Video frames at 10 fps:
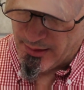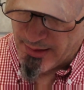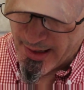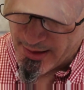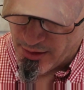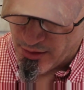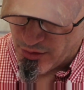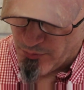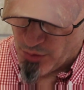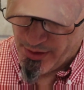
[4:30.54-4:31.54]

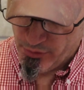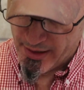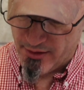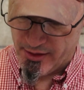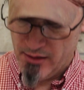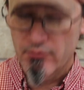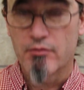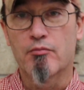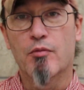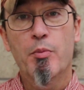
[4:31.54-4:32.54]
Now, Mobile County,
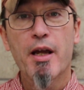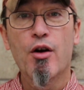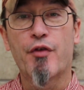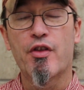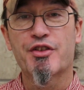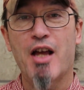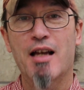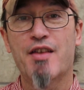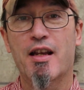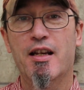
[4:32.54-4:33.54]
Mobile, for the
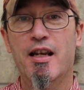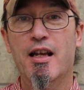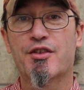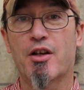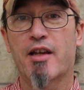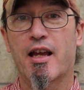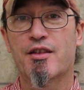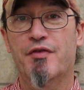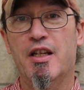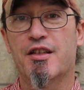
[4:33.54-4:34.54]
size that it is, only
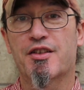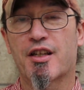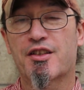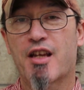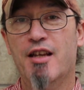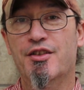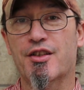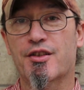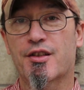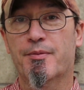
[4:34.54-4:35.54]
has 56
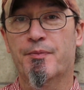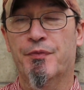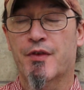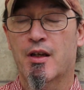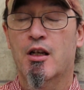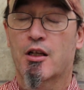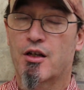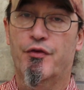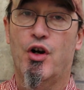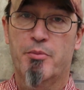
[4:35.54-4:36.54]
cases,
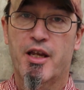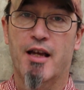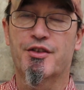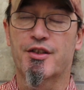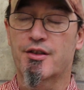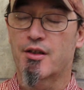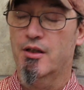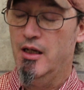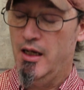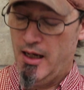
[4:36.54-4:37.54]
confirmed cases.
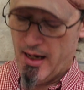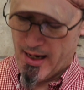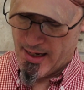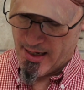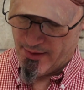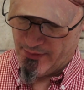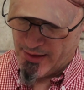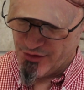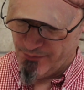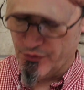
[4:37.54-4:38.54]
And
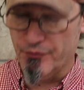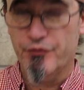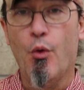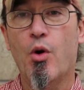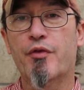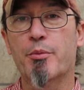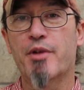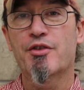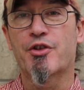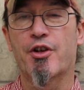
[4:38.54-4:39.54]
that's up from 4 from
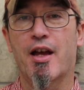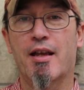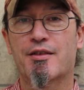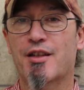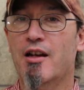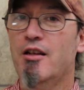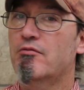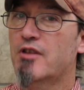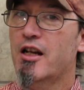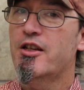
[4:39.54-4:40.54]
yesterday. It's not
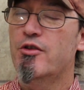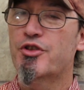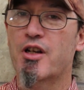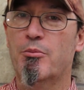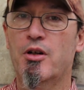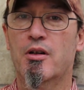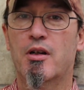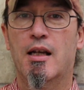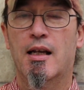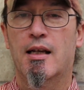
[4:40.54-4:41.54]
a huge number.
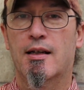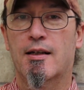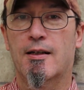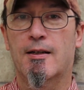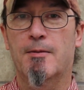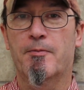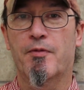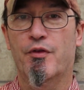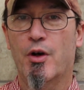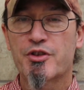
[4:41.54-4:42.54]

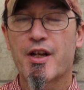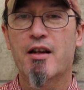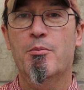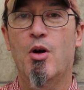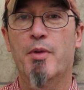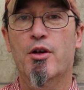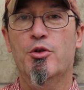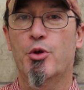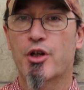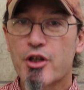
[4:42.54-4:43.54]
The folks down in Mobile
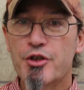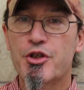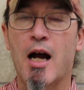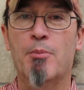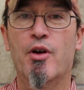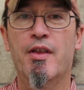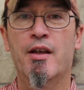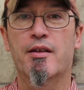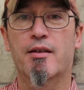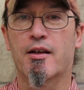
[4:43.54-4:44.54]
are doing a good job with
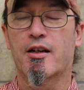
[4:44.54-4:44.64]
it.